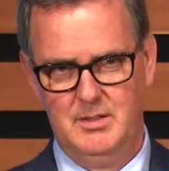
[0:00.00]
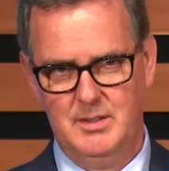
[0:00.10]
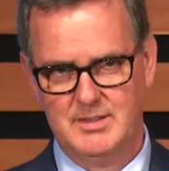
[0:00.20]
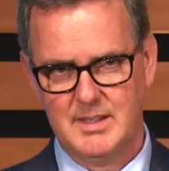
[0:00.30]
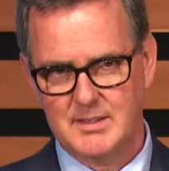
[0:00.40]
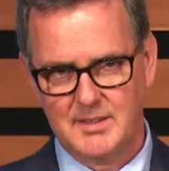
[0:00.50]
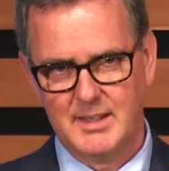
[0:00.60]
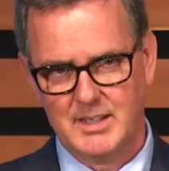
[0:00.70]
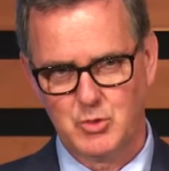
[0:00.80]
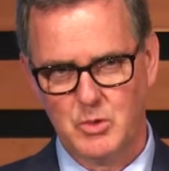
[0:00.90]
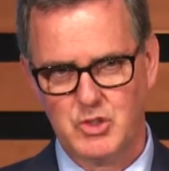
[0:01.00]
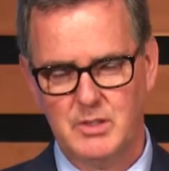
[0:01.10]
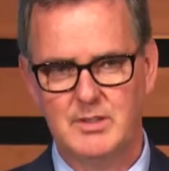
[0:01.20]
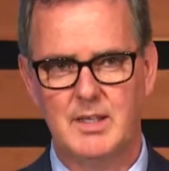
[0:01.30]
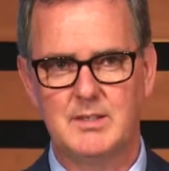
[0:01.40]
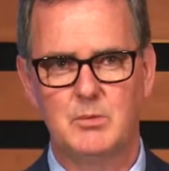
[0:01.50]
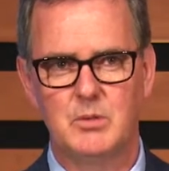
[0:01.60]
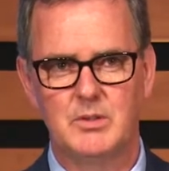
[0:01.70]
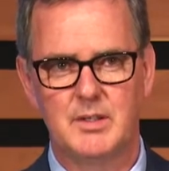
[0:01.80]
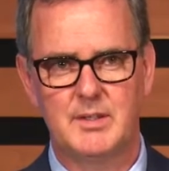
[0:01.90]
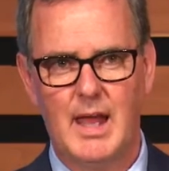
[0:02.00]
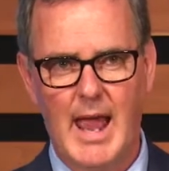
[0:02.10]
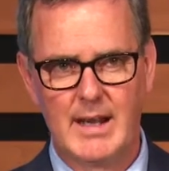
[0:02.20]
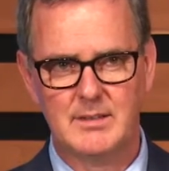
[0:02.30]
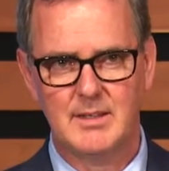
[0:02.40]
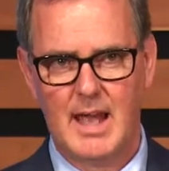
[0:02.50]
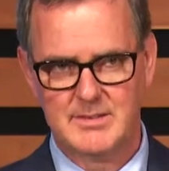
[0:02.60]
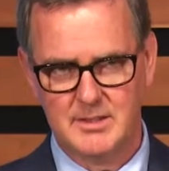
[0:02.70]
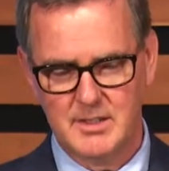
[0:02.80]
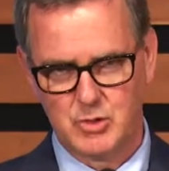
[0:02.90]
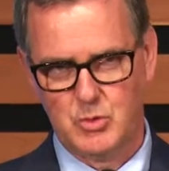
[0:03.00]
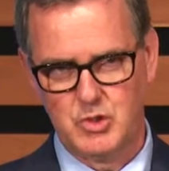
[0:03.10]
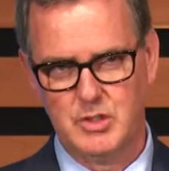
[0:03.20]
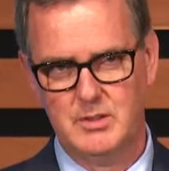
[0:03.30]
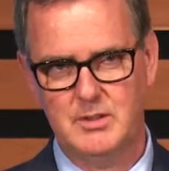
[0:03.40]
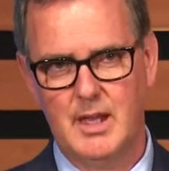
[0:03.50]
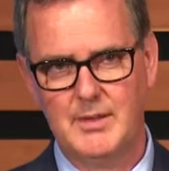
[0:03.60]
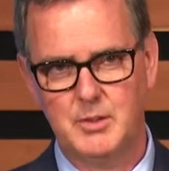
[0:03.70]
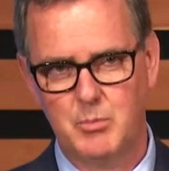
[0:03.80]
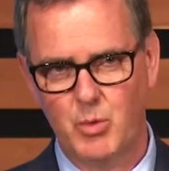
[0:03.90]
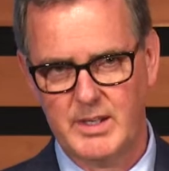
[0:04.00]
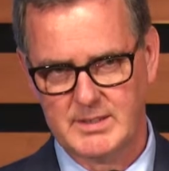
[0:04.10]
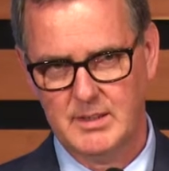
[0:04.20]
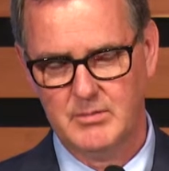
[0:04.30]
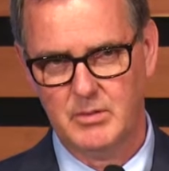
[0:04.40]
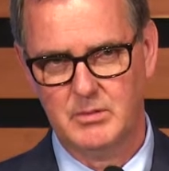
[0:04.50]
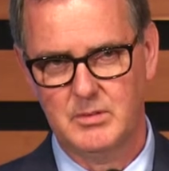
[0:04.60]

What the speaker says: synthetic estrogen that it will not act as an estrogen at the breast level.